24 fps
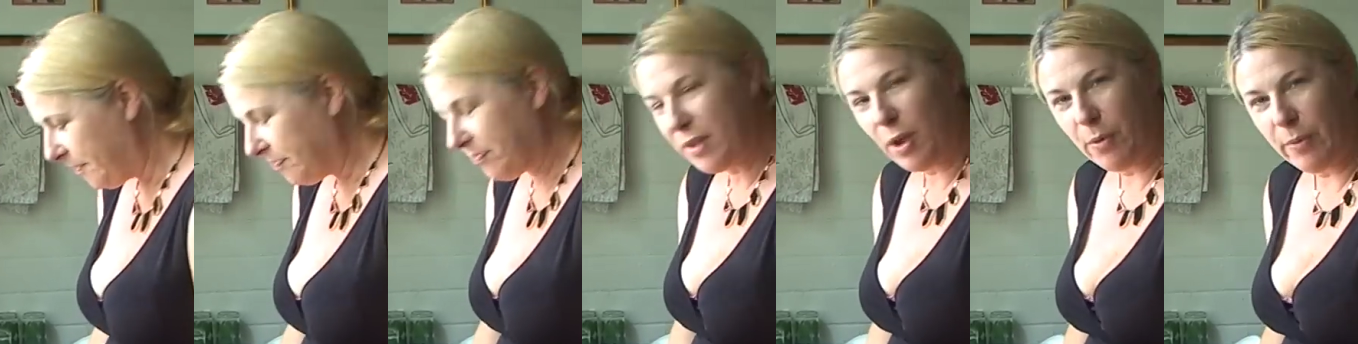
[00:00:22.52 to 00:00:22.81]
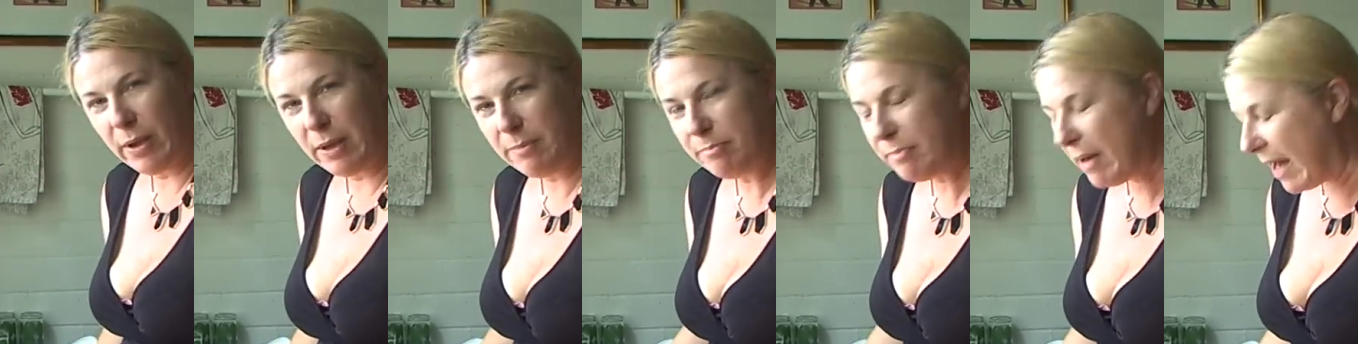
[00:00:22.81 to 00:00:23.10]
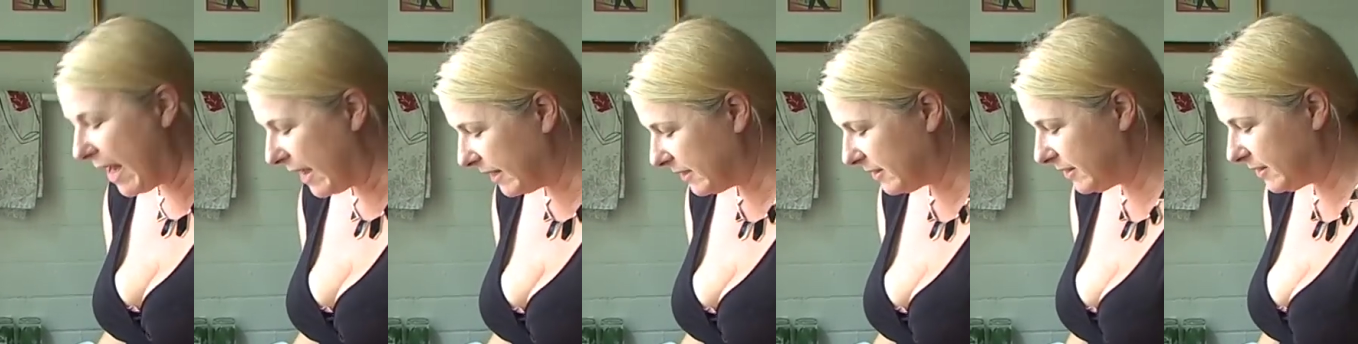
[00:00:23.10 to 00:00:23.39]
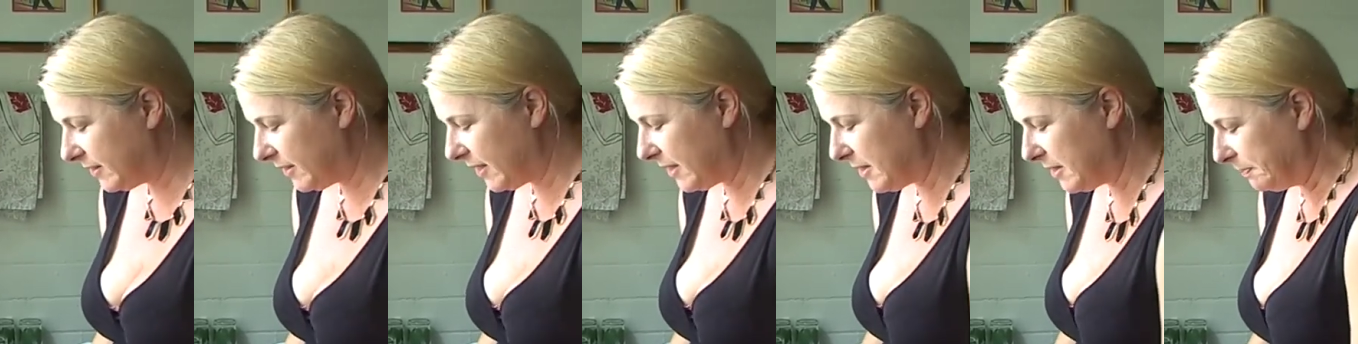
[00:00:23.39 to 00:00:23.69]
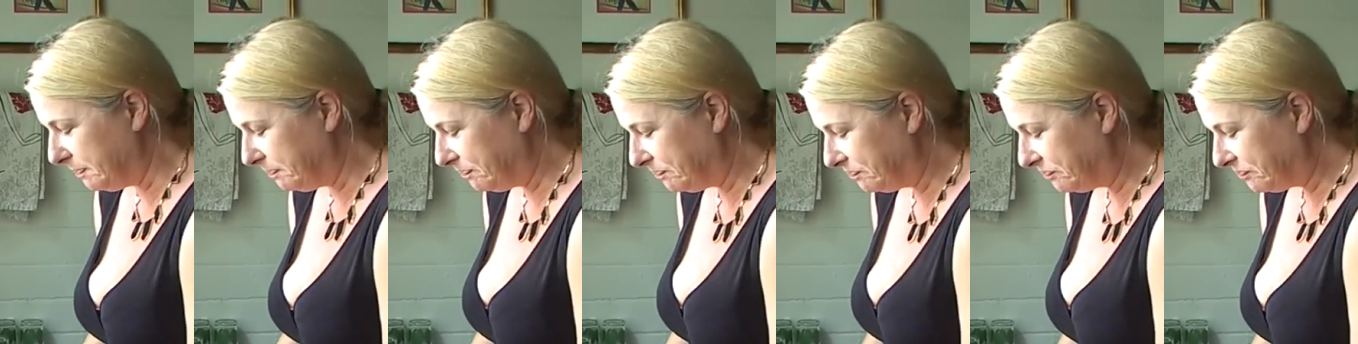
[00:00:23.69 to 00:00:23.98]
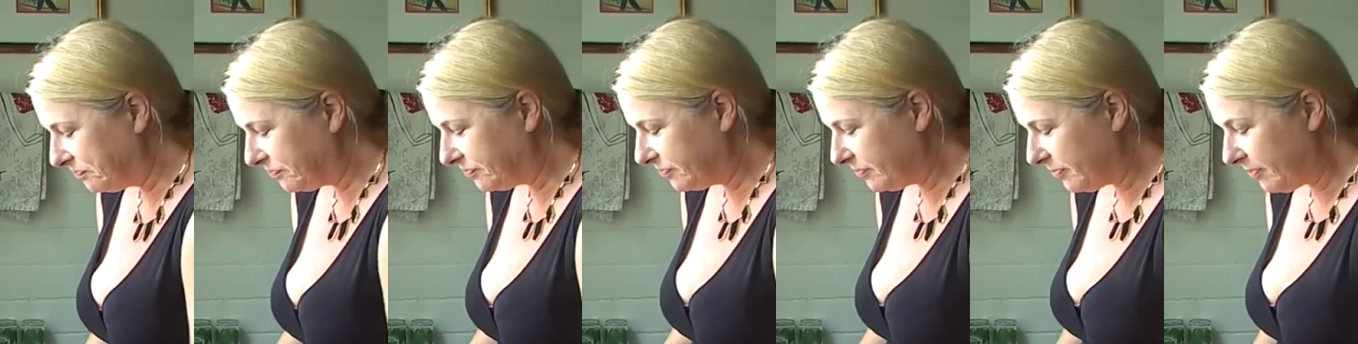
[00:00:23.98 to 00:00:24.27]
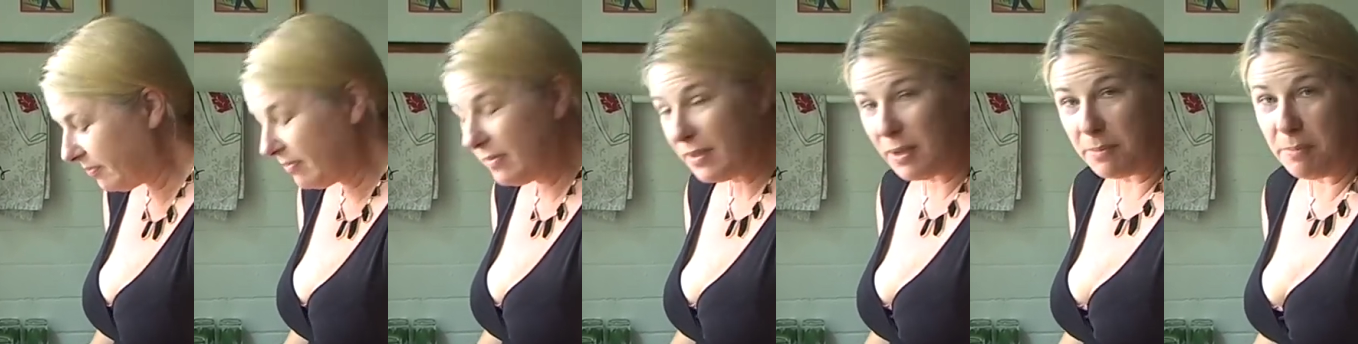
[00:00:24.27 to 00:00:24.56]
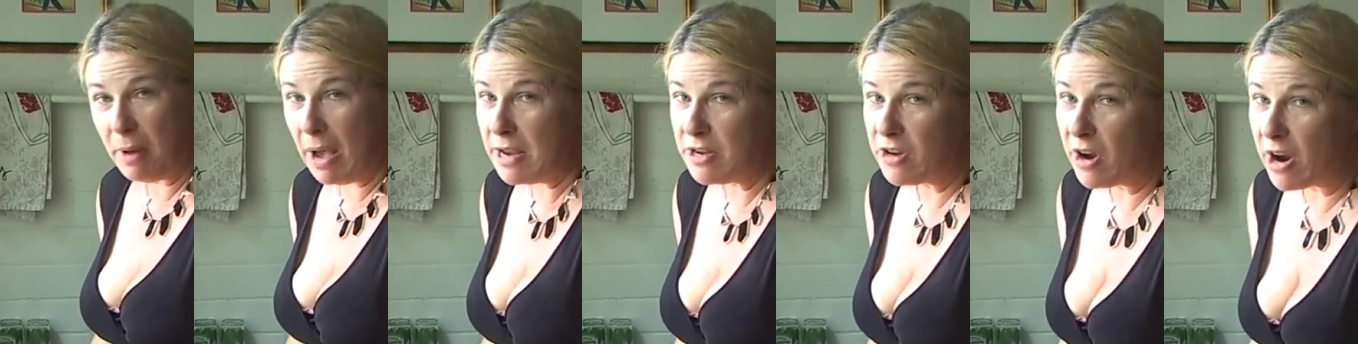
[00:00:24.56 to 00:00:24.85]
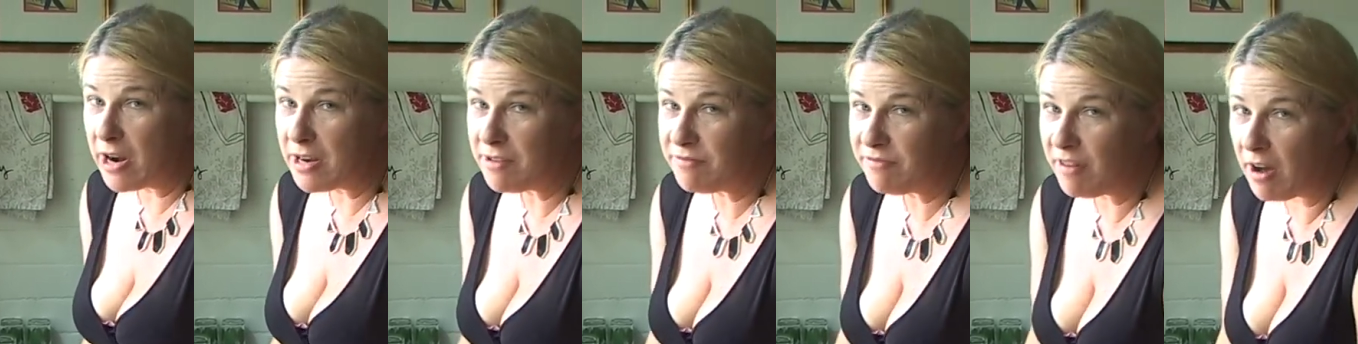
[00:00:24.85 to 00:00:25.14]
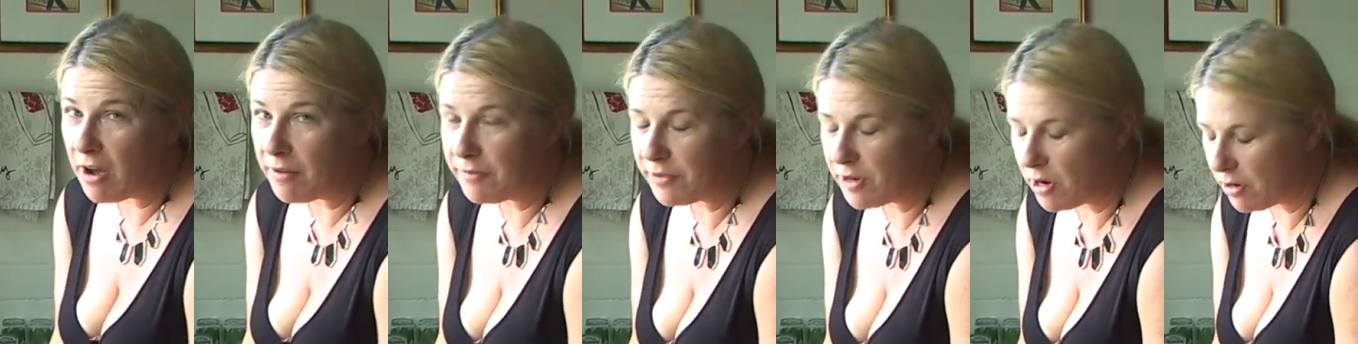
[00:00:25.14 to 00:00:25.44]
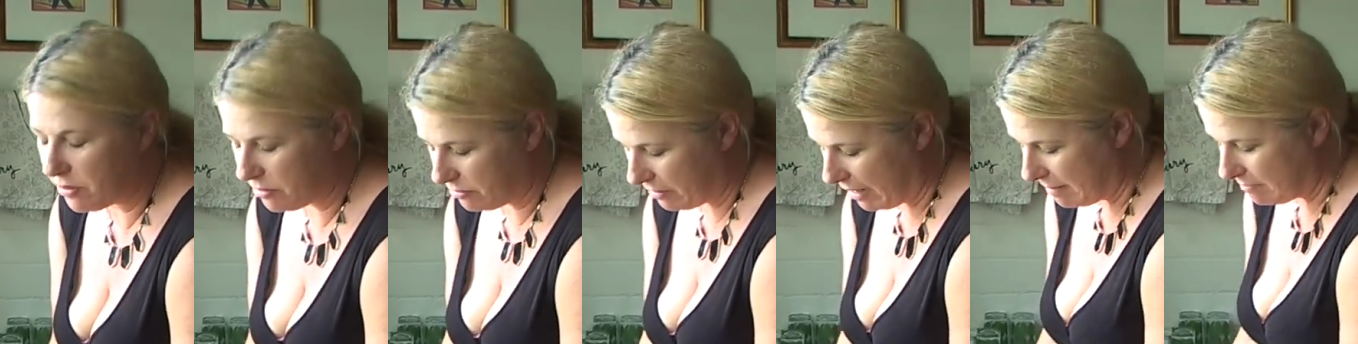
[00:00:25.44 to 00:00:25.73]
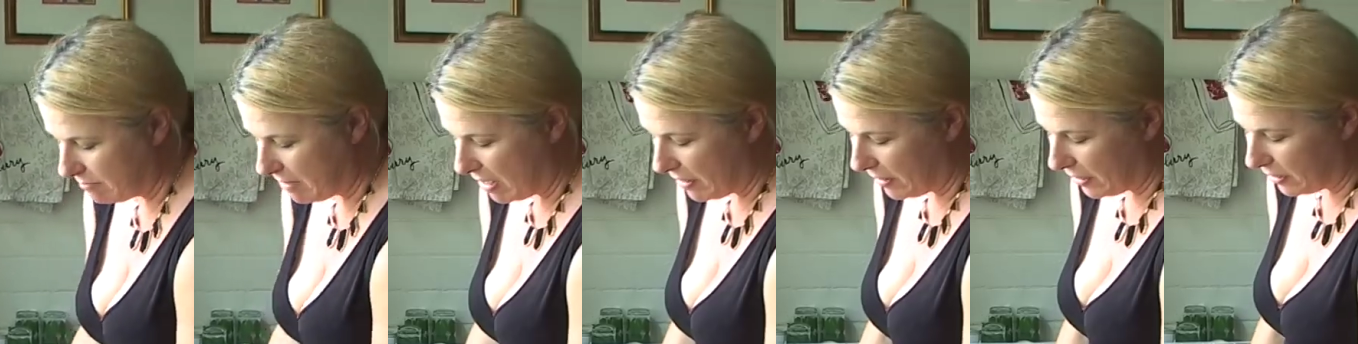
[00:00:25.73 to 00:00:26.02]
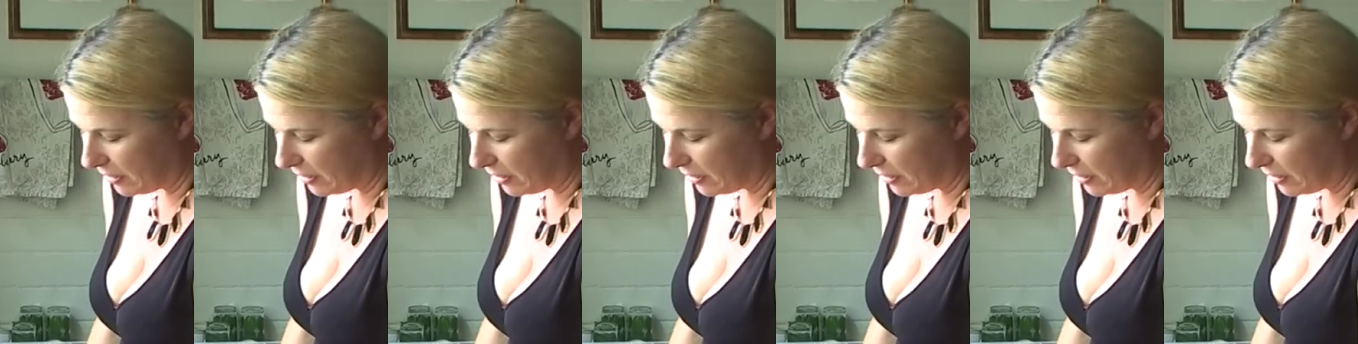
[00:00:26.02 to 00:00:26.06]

I went back to see my 95-year-old grandmother,